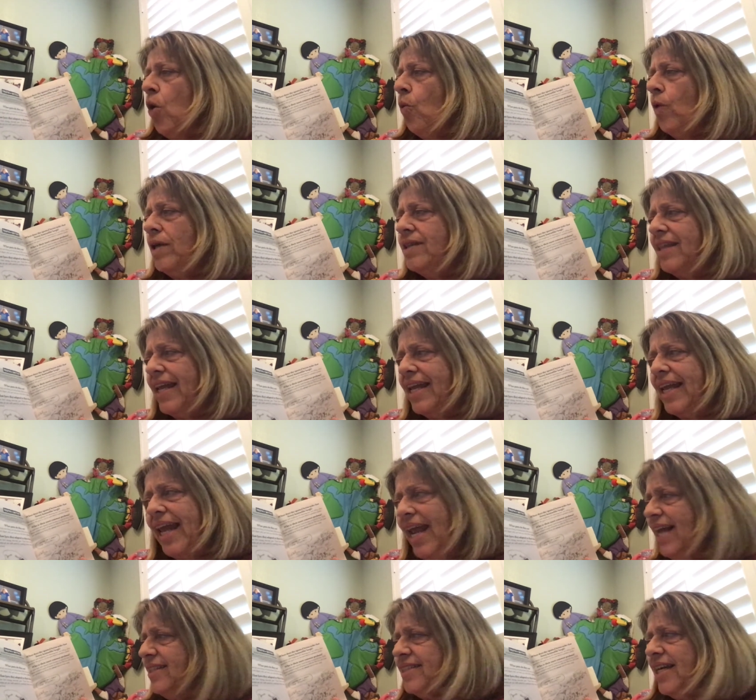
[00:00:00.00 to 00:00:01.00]
What they
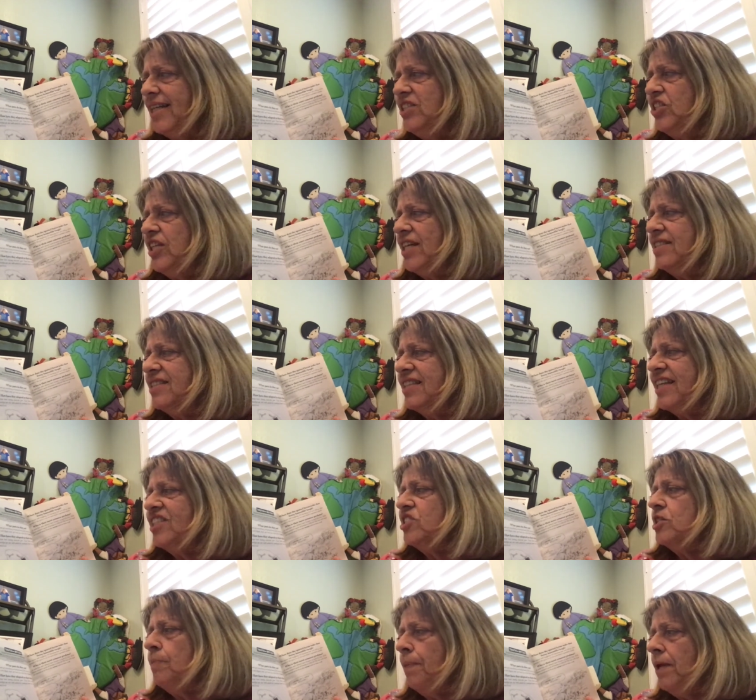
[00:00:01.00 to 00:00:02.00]
can't digest, they
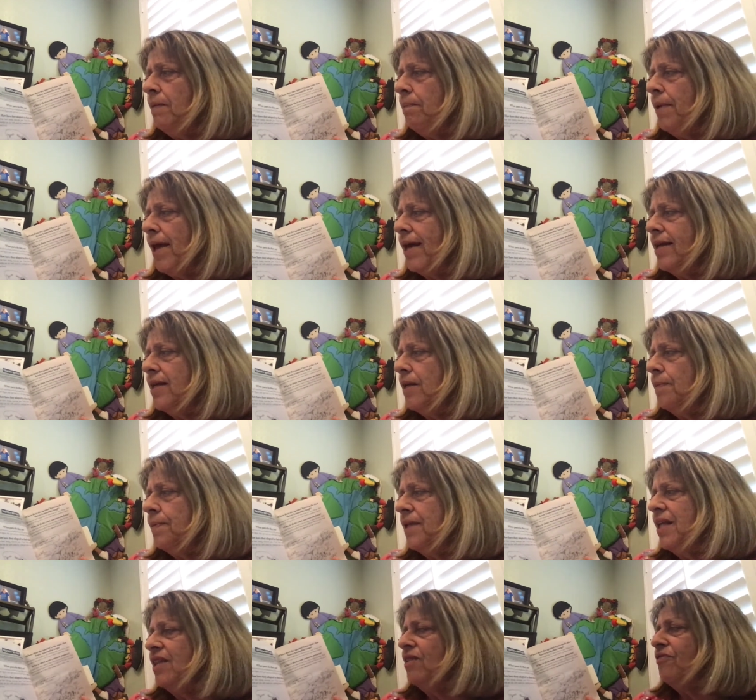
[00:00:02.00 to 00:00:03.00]
spit back
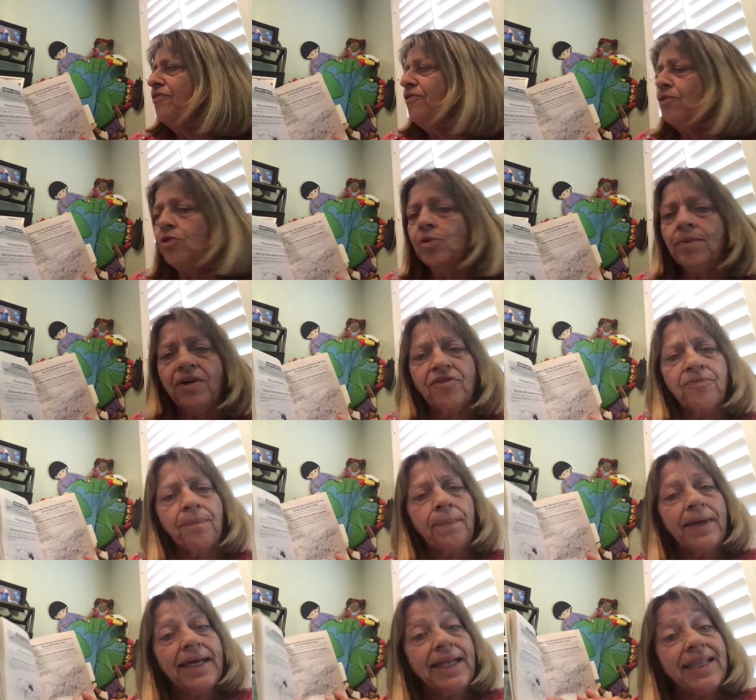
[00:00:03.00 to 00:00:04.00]
up in the form of
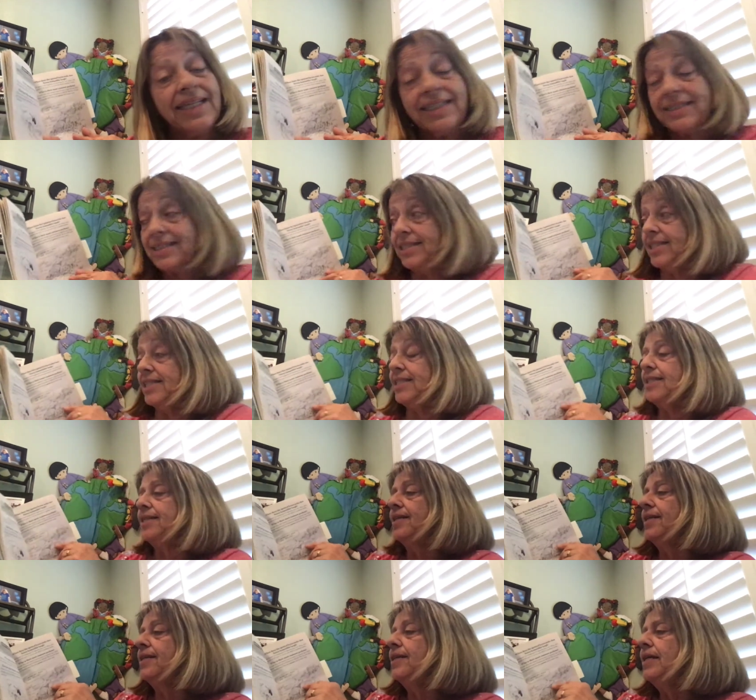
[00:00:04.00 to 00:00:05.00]
pellets.
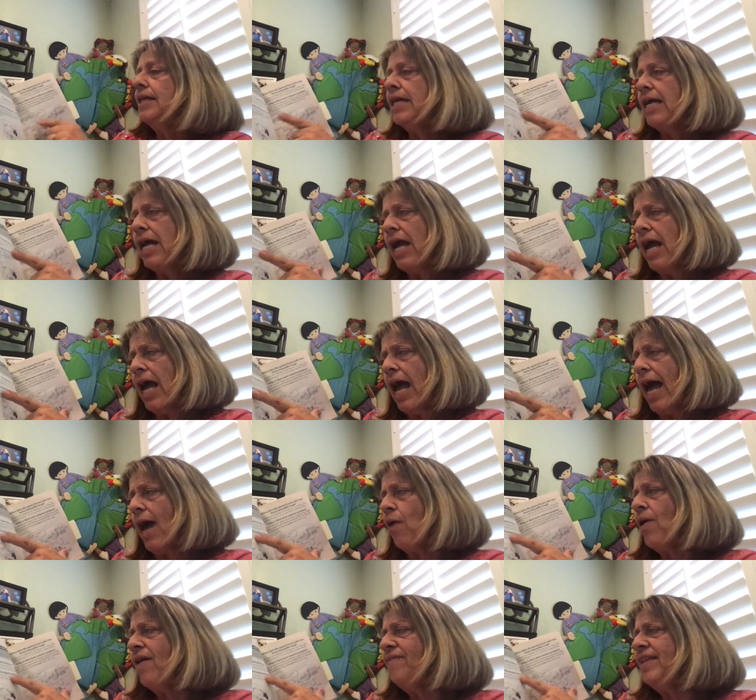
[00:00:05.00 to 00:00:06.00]

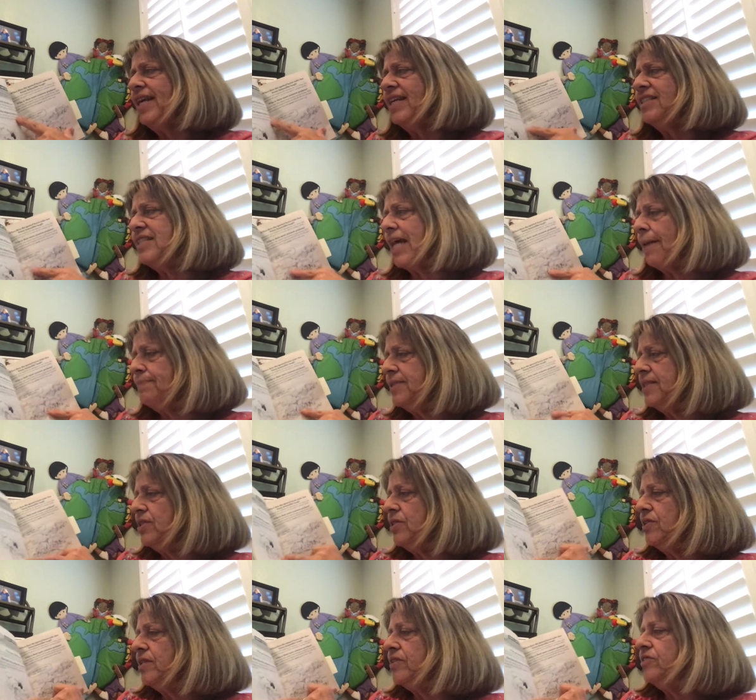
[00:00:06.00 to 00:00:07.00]
How have they adapted
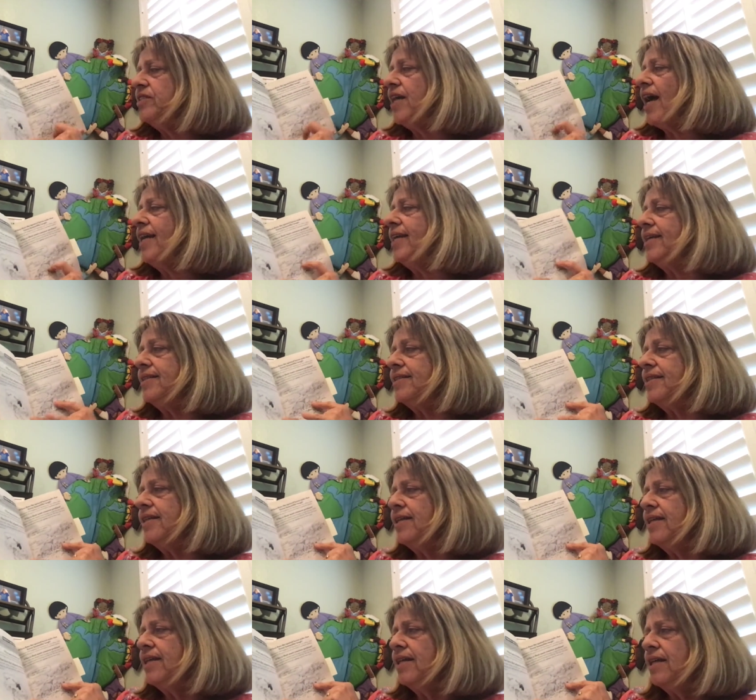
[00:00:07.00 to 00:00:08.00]
to their diet?
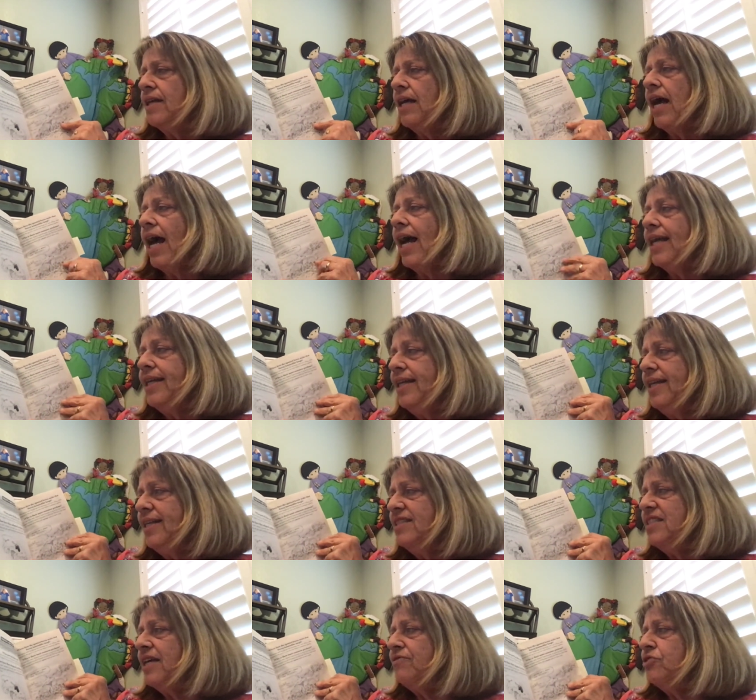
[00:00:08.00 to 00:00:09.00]

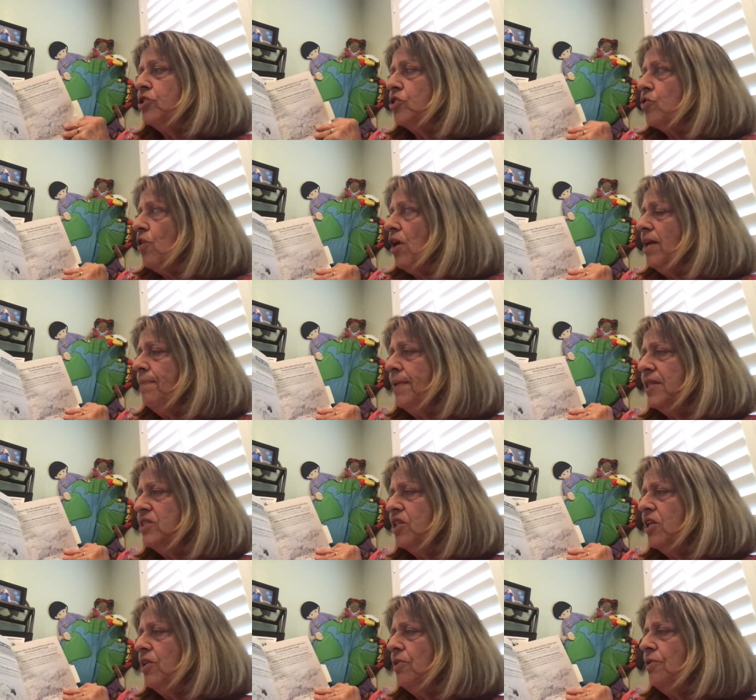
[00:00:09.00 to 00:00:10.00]
Hyenas have strong
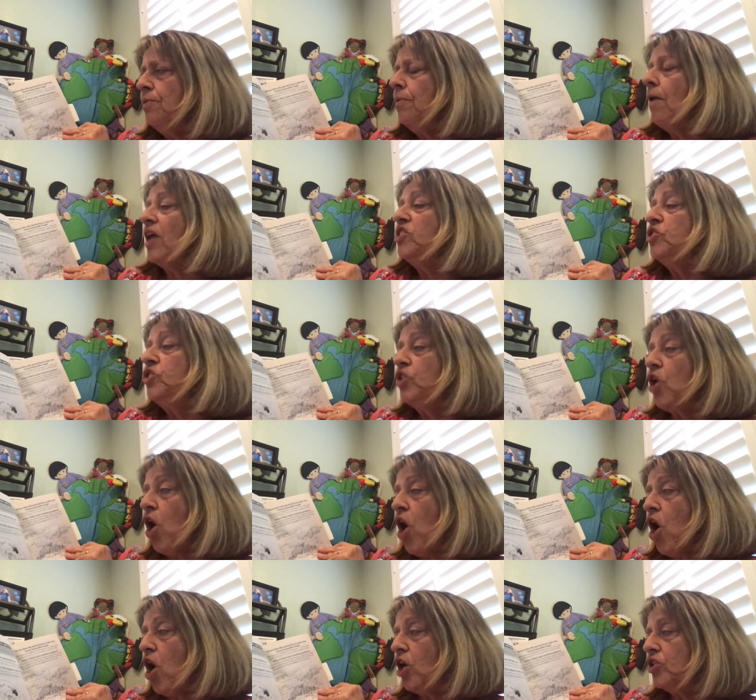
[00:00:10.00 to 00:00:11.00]
muscular
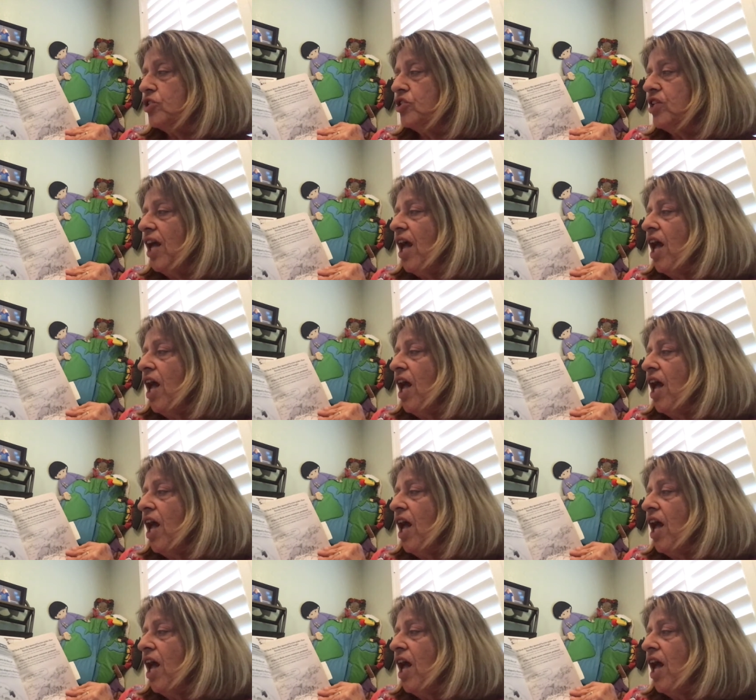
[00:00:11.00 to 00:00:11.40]
jaws.